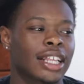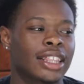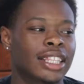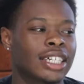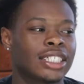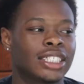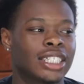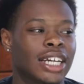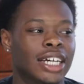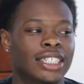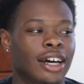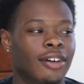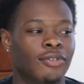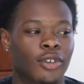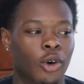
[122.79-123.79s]
I think she
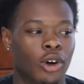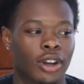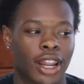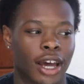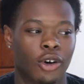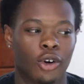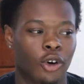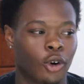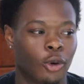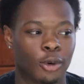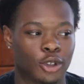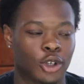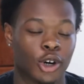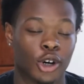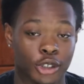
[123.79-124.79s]
has that flow in like
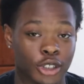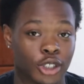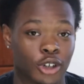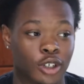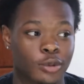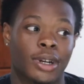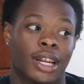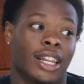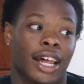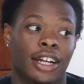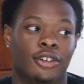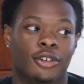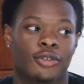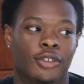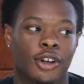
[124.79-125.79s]
almost all her songs, but I
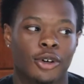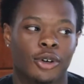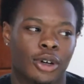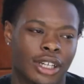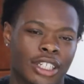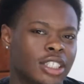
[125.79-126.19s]
liked her flow.